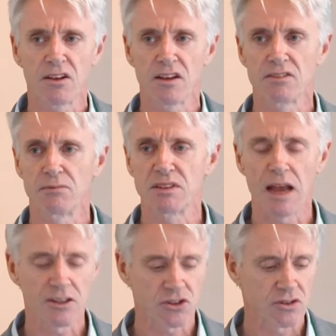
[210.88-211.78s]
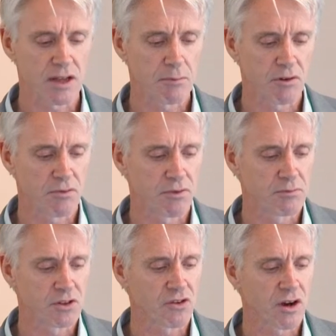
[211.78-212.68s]
a substantial number of them,
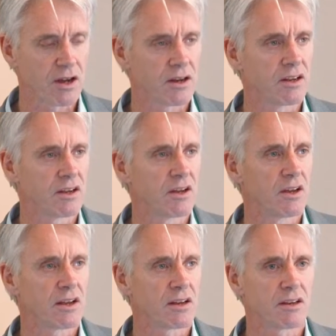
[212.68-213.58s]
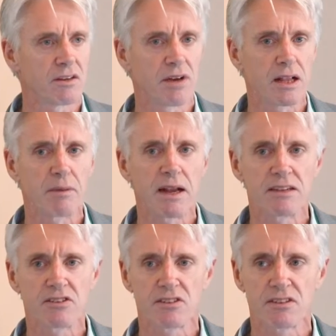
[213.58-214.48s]
to try and develop any
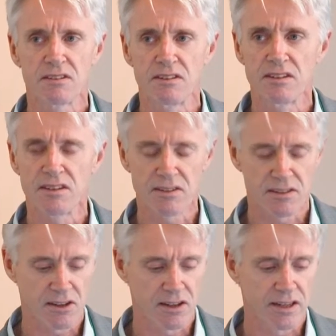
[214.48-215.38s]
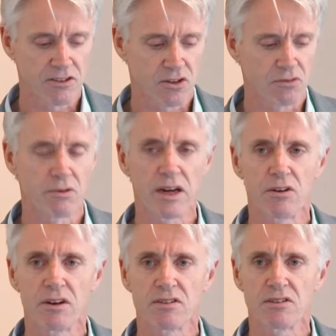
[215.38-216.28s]
statistically sort of
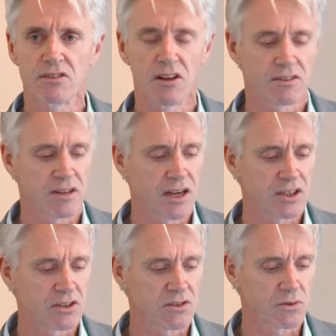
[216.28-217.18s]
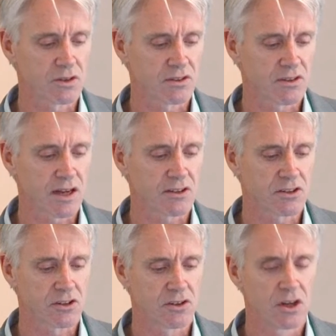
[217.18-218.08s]
rigorous associations when you start
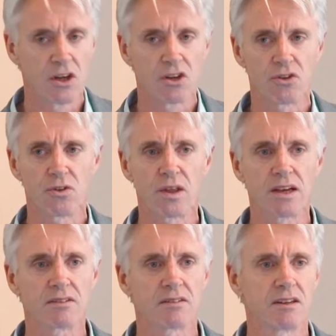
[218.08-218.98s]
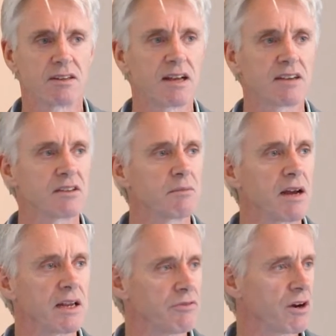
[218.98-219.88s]
to do things that are testing
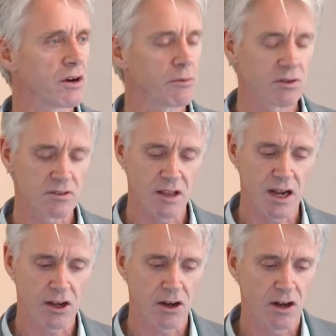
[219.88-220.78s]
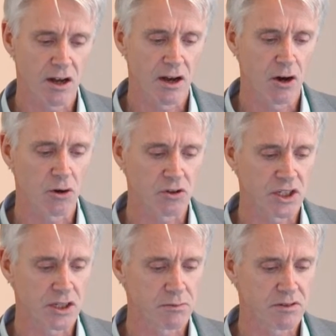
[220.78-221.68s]
many variables like whole
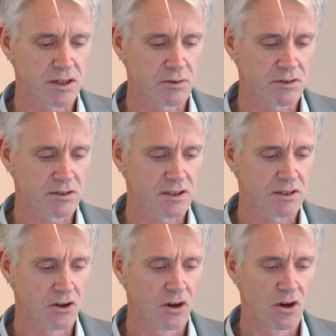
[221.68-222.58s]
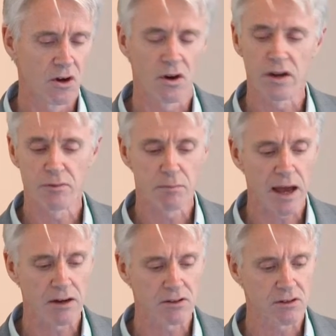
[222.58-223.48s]
genome sequencing or even
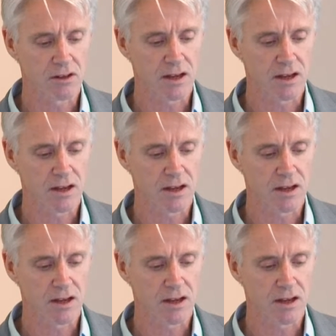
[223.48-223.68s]
panel